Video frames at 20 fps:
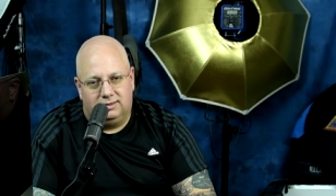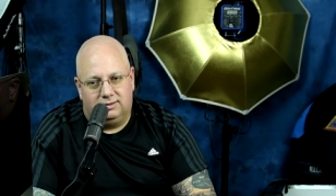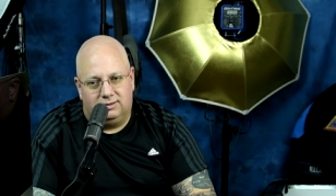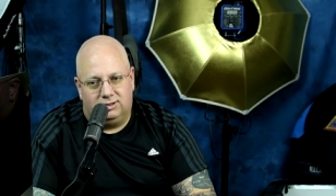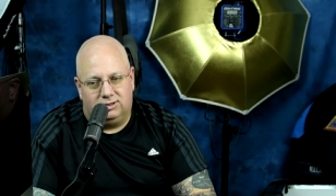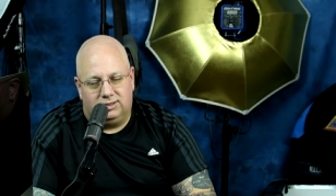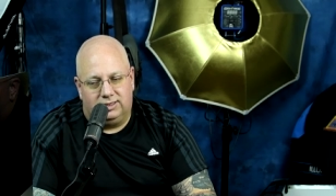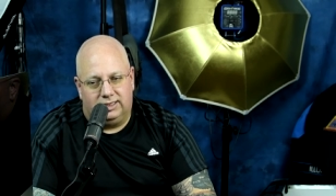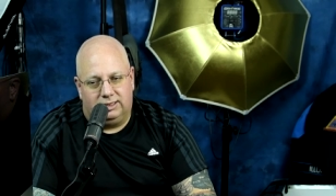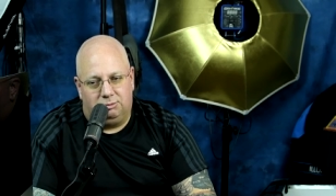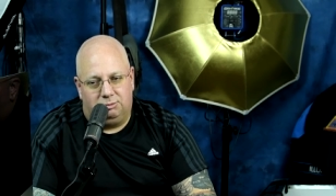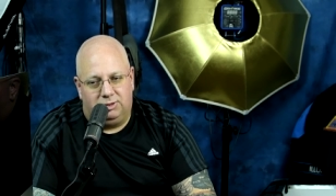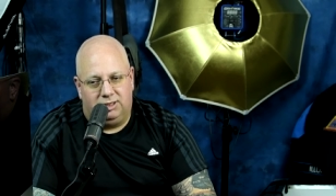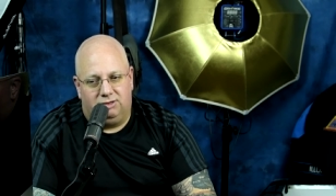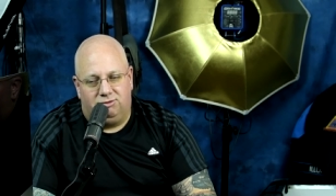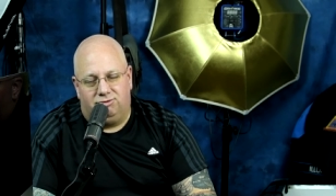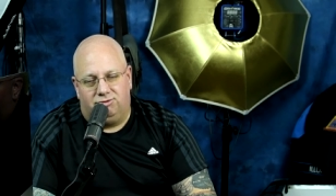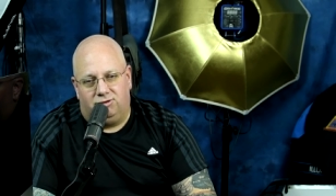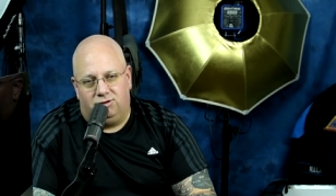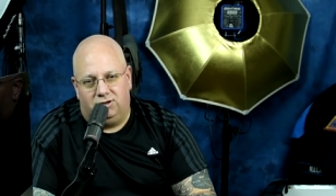Looks like a
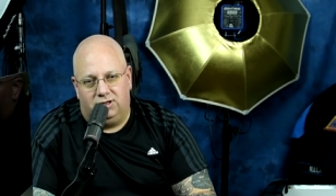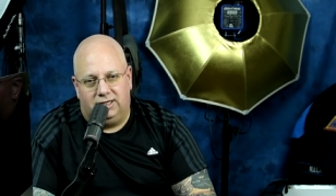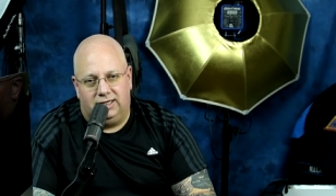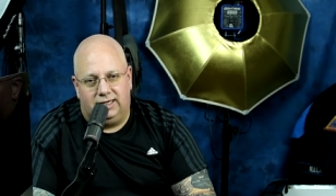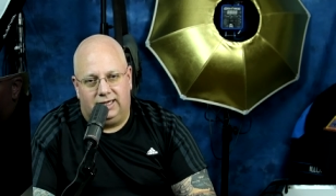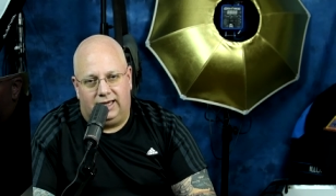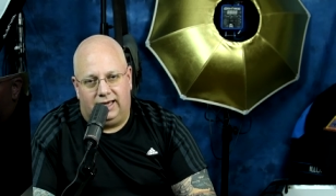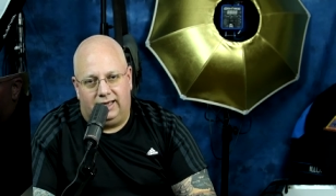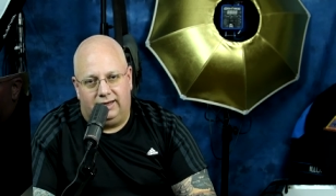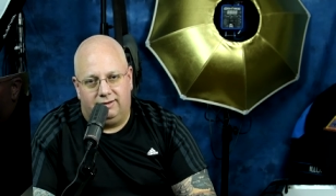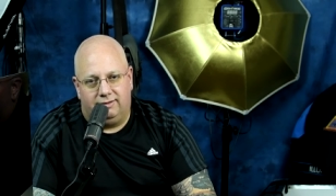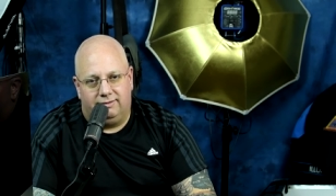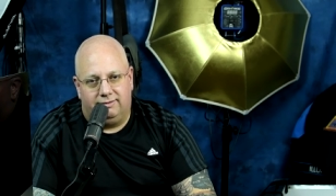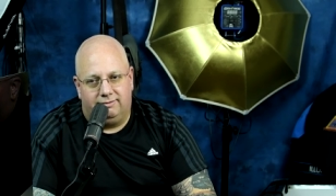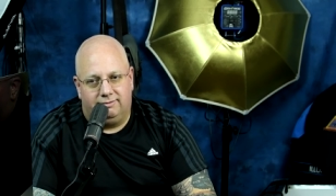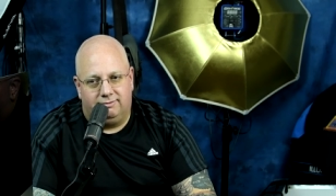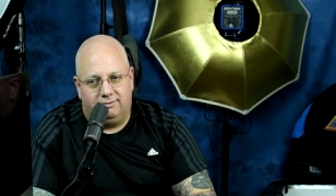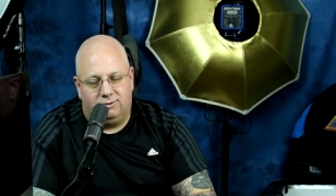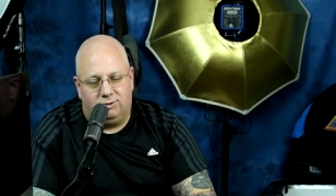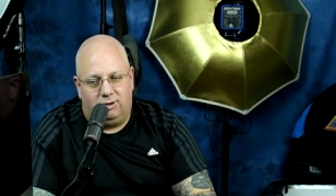big furry cat
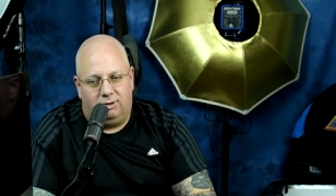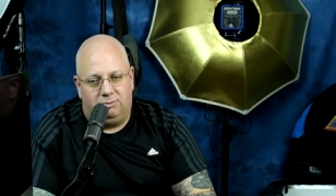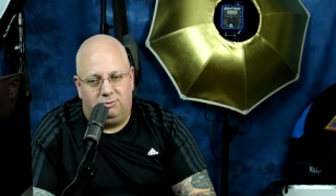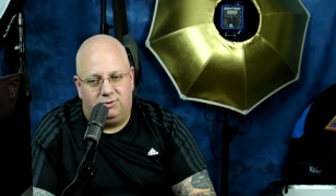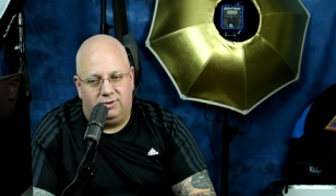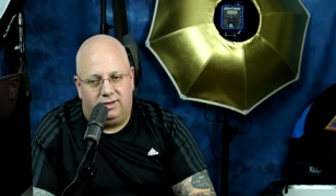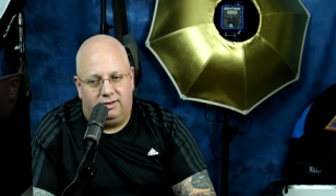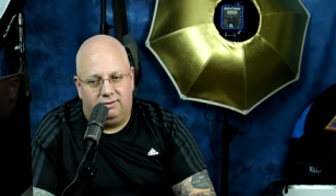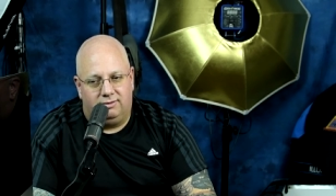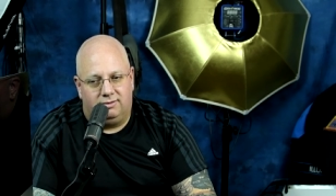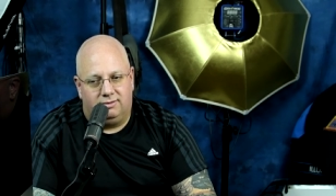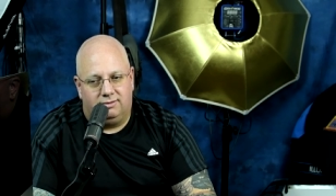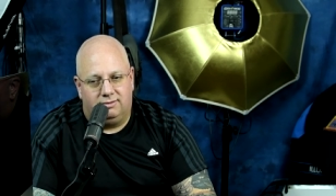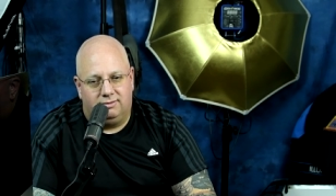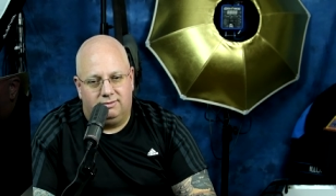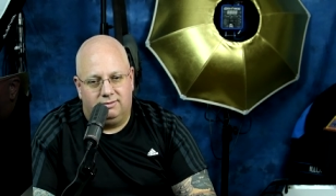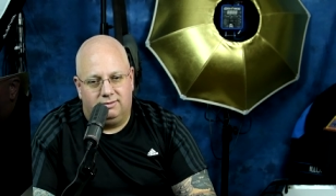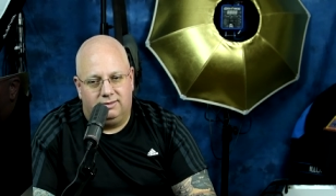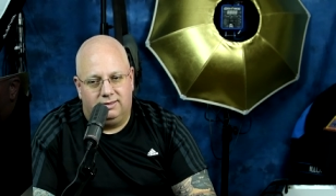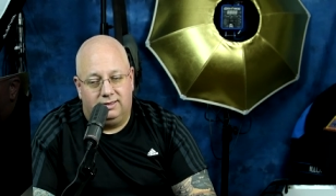drops out
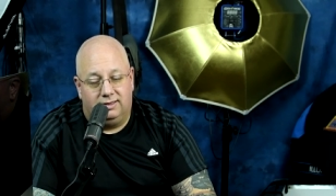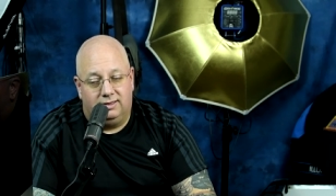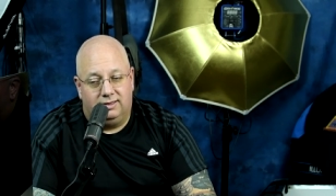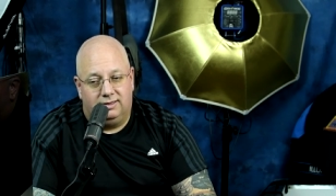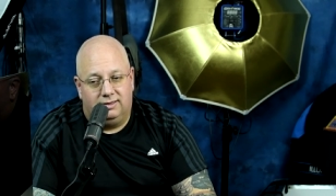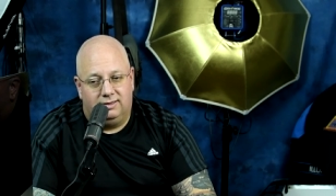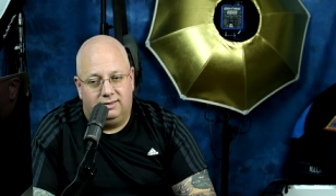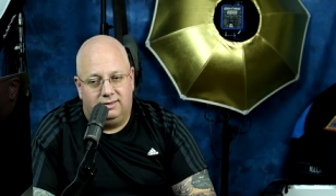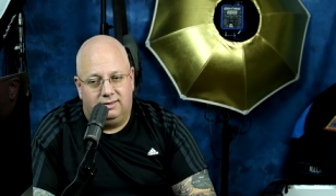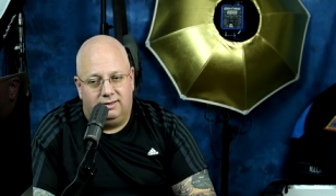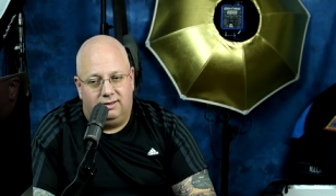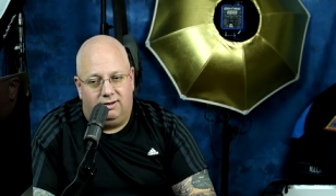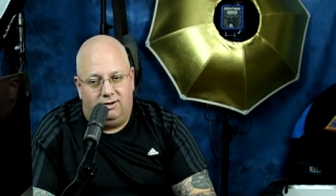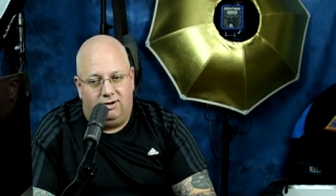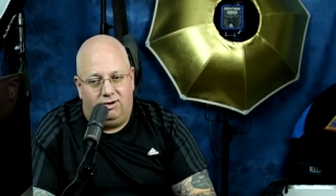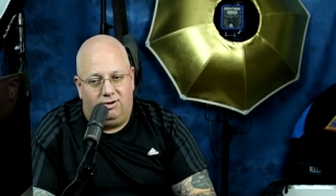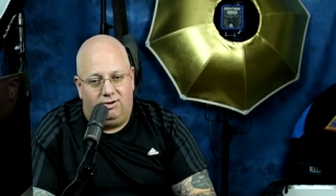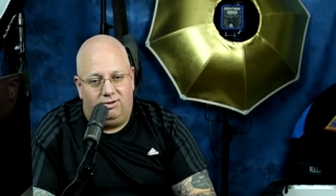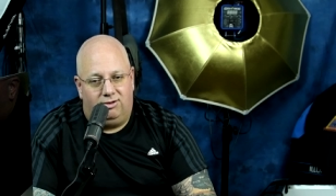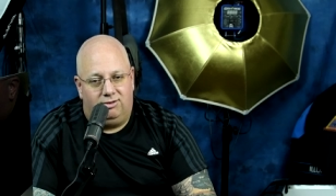
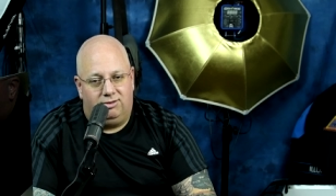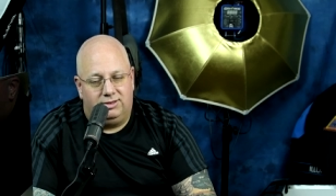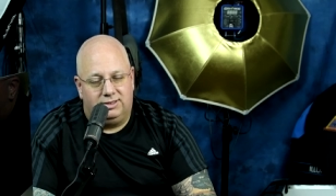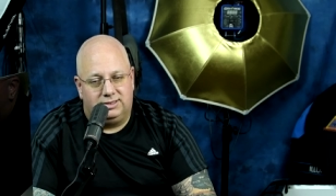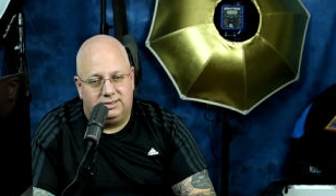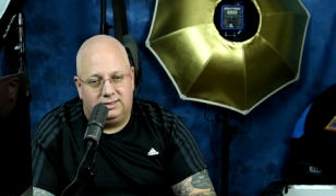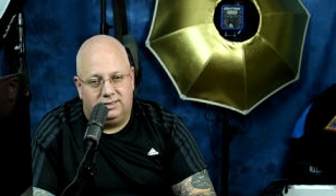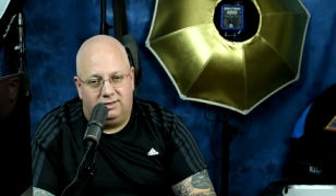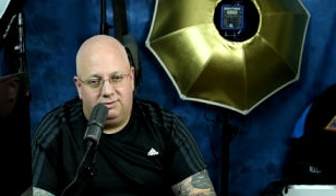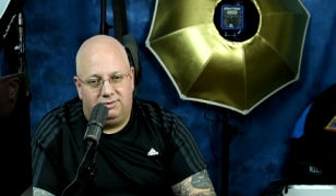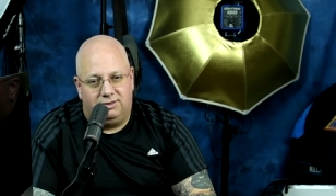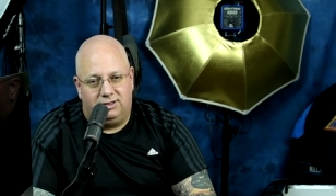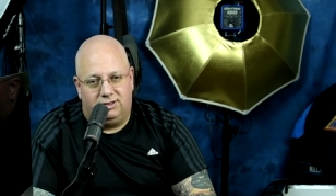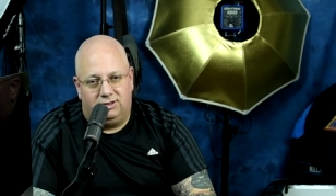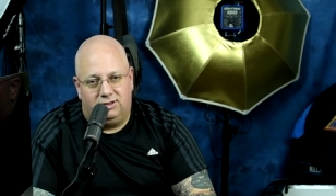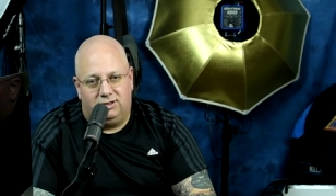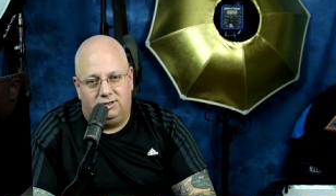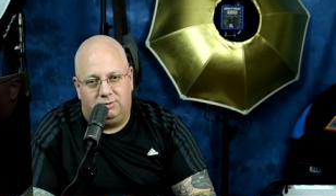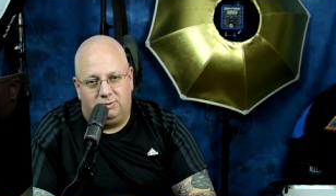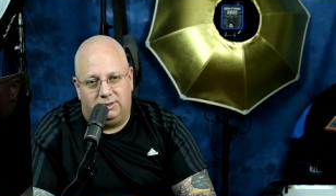all the stuff that
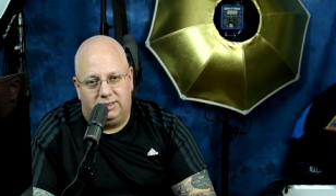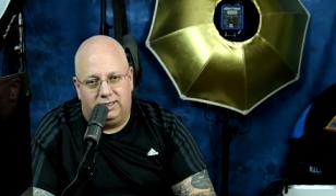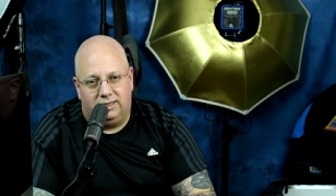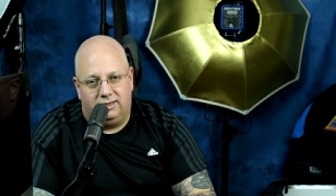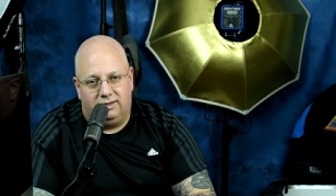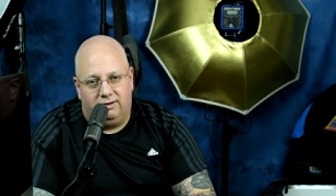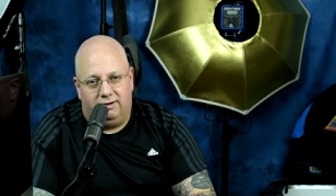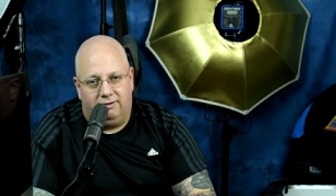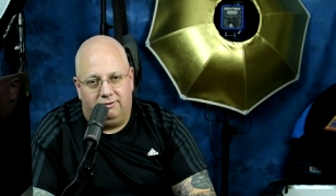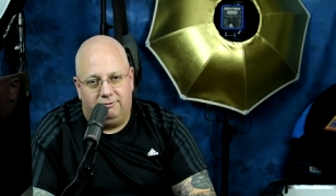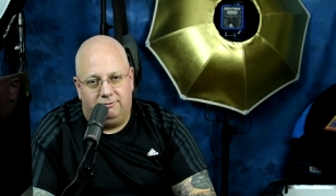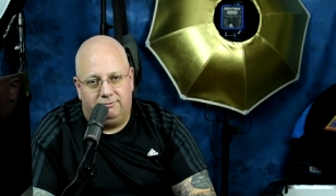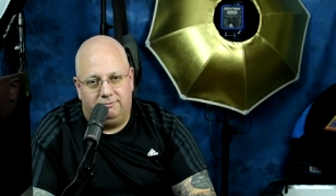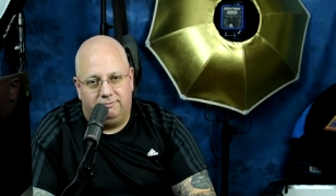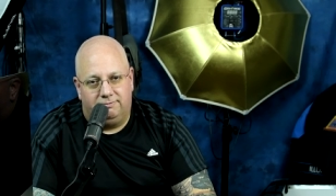you don't want to hear.